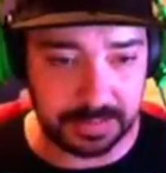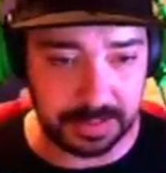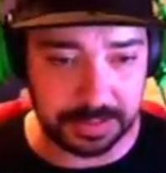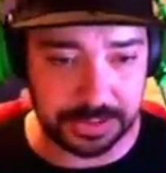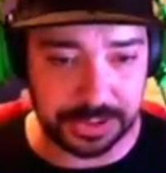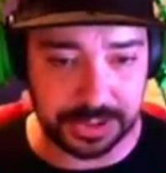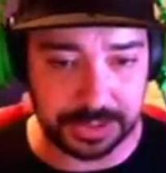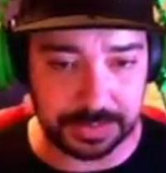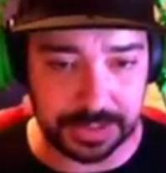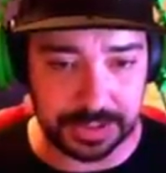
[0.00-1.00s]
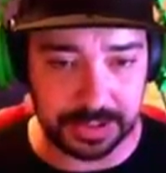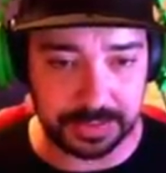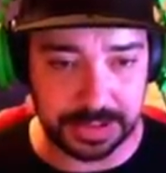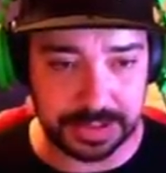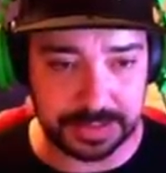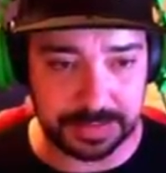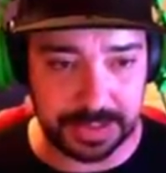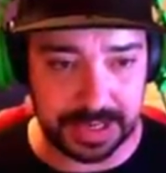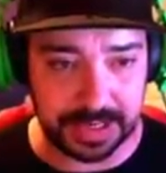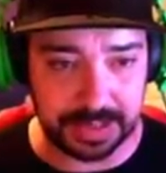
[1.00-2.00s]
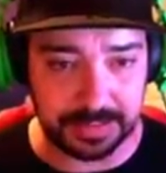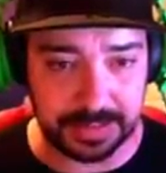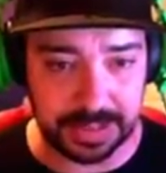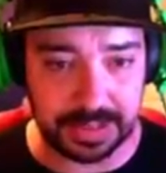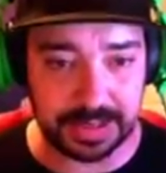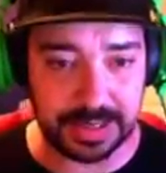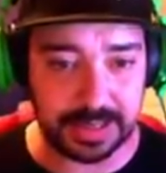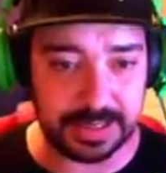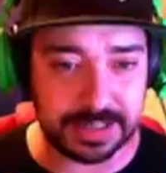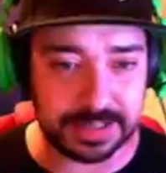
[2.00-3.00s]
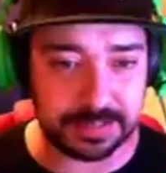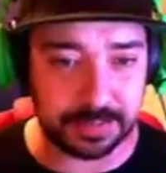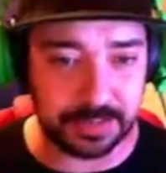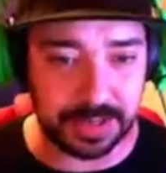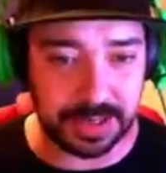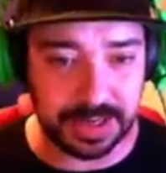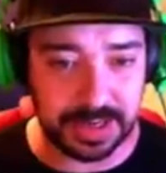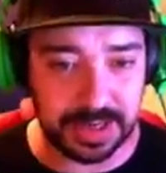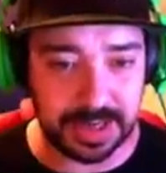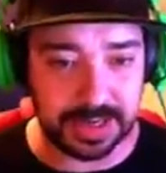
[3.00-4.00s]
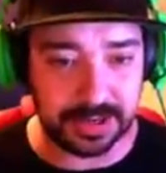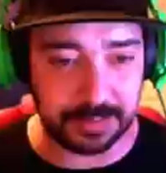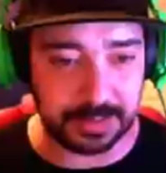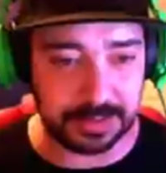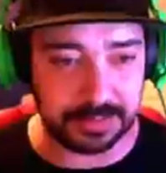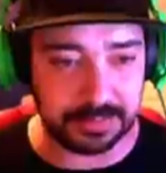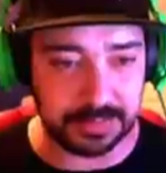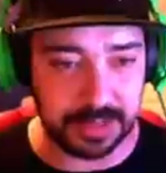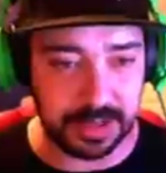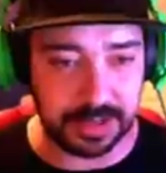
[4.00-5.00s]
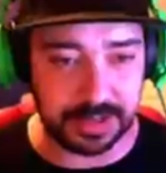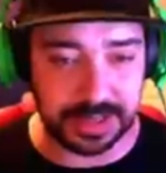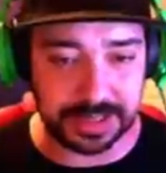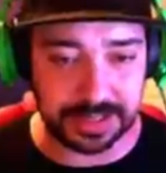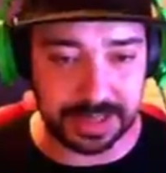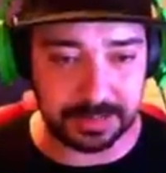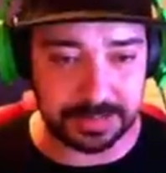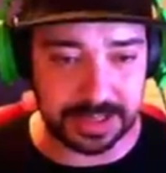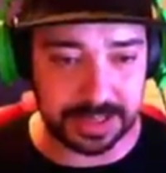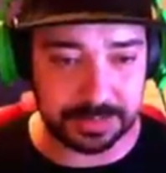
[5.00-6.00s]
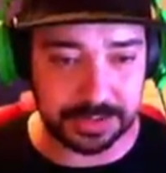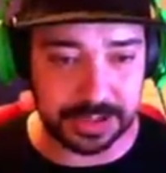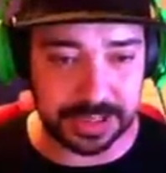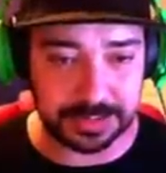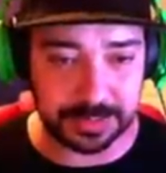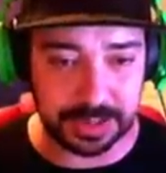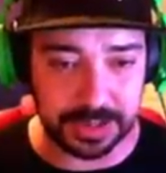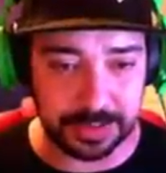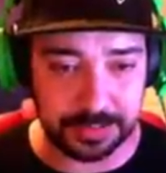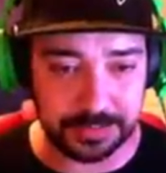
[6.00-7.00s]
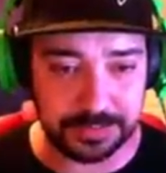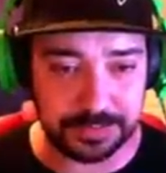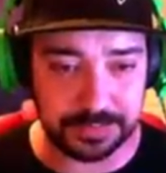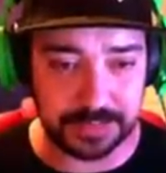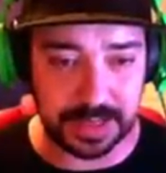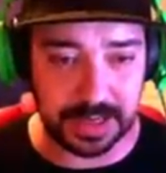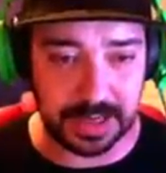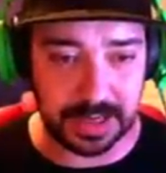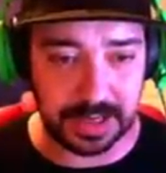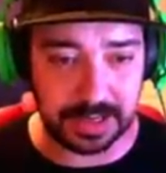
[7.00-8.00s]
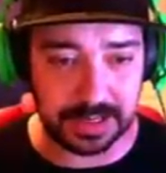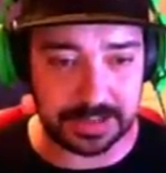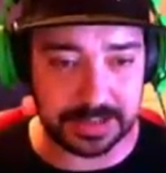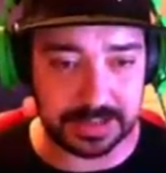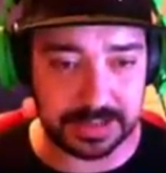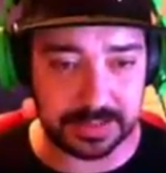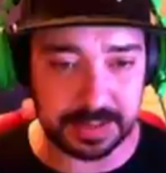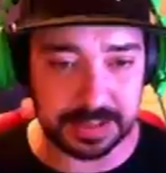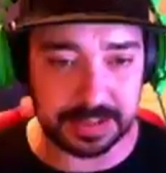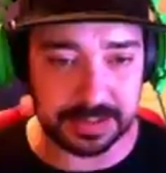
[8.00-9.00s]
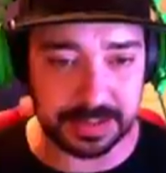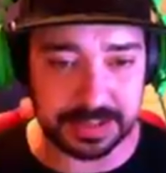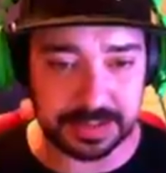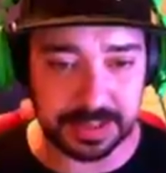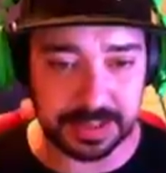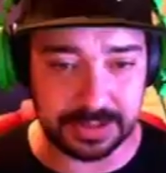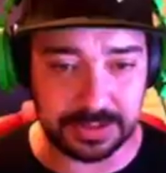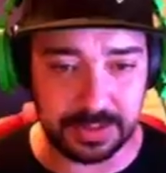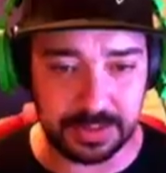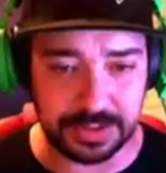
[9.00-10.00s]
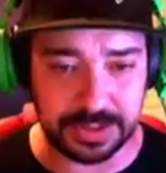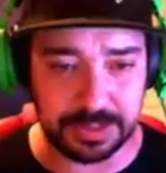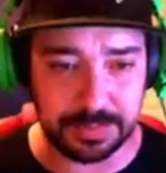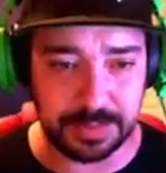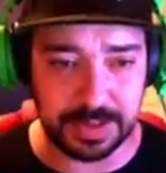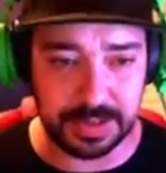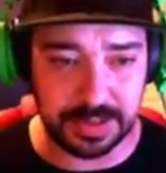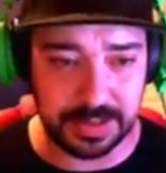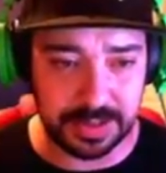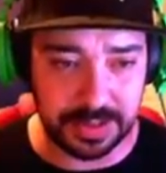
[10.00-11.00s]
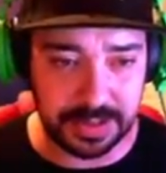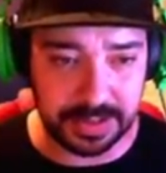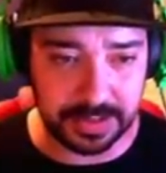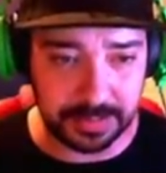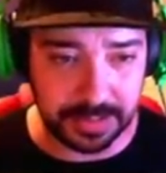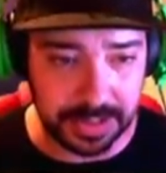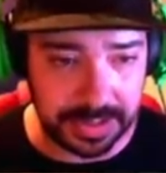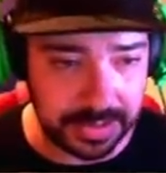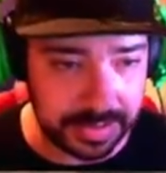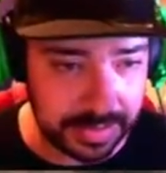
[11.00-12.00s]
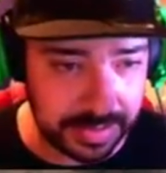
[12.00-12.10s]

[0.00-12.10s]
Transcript: pretty much the only thing we can do is play it, really, and explore it. And I will learn and get up to date with shit as we go. Uh, that's, that's all I can do. This guy looks awesome. What are you?